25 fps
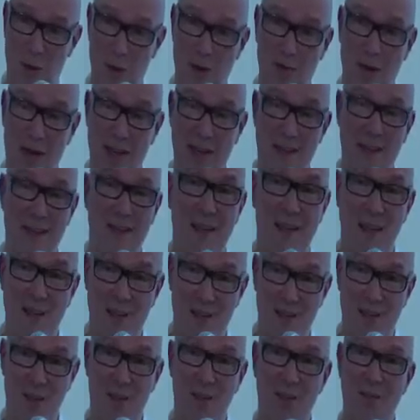univariate
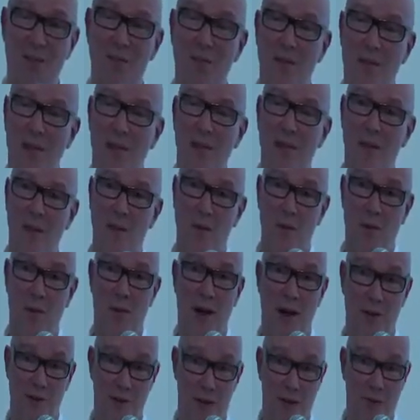analysis. So
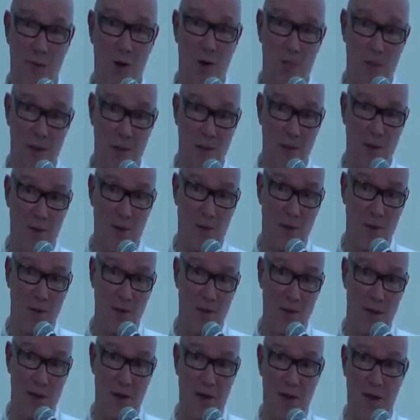there are several methods
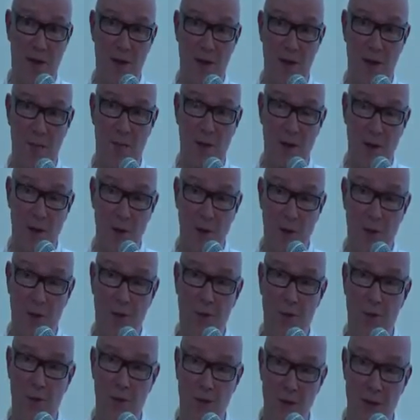which can uh, be
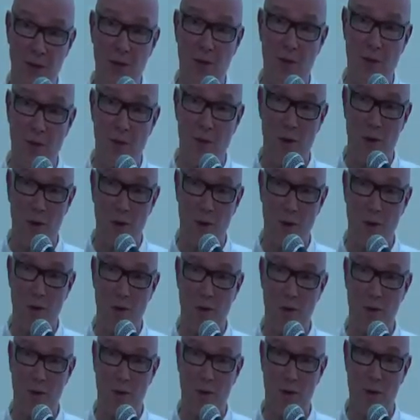used to take into
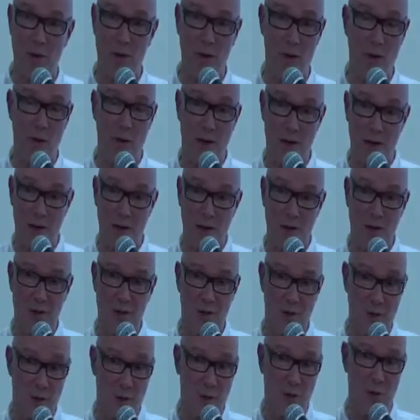account uh,
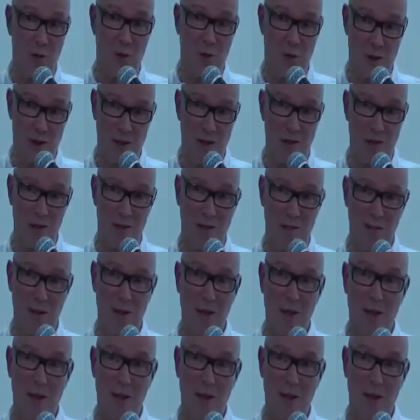correlations between covariates.